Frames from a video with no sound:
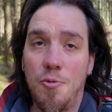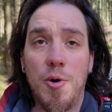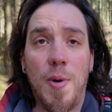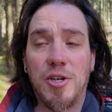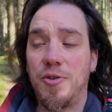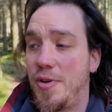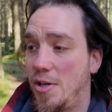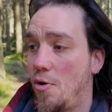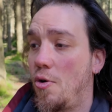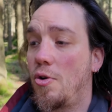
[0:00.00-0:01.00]
Rewatch the
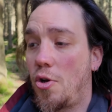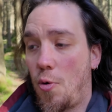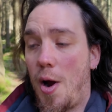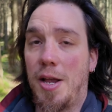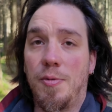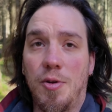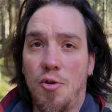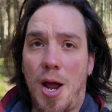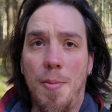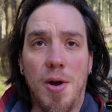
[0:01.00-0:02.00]
video, try it with
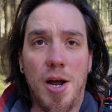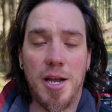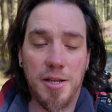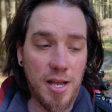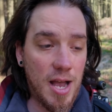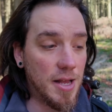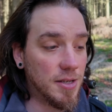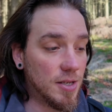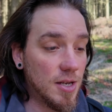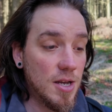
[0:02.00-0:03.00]
your camera in the
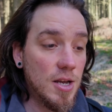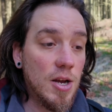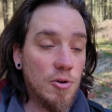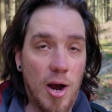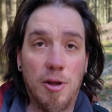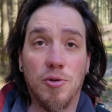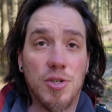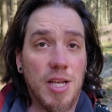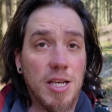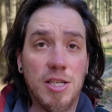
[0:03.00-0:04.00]
hands, try
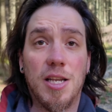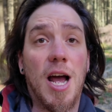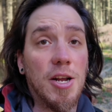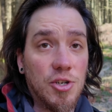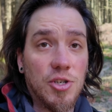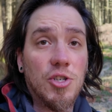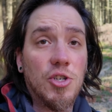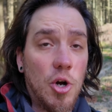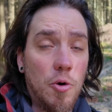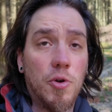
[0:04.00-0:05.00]
those things that I
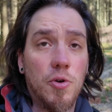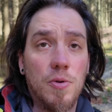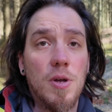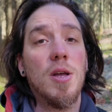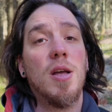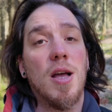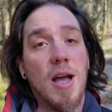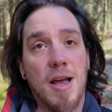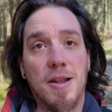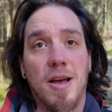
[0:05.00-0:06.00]
just showed you,
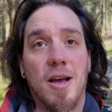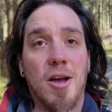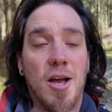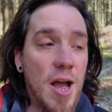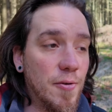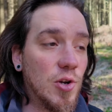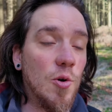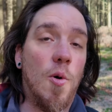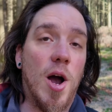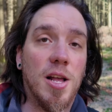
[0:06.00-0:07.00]
and after
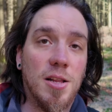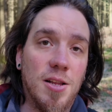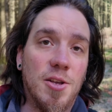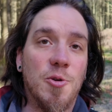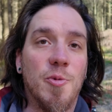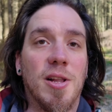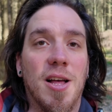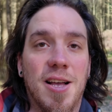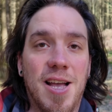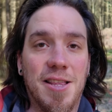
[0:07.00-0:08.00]
a while you
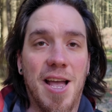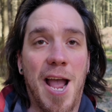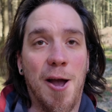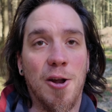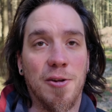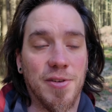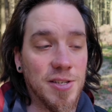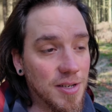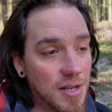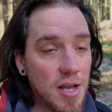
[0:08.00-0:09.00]
will get the hang out of
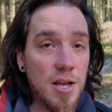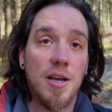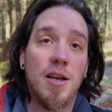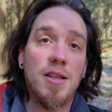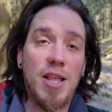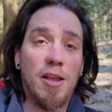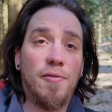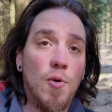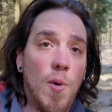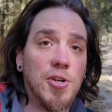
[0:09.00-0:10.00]
it. Thank
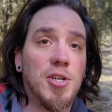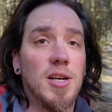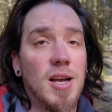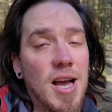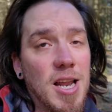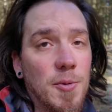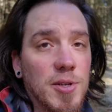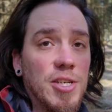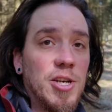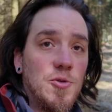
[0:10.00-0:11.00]
you for watching, and I
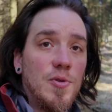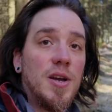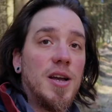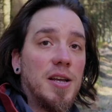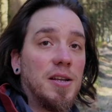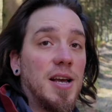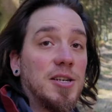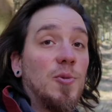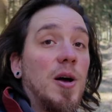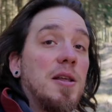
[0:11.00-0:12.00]
will see you in the
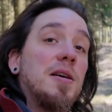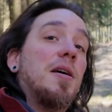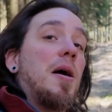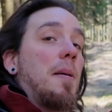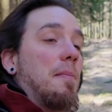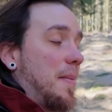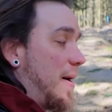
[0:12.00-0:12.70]
next one. Bye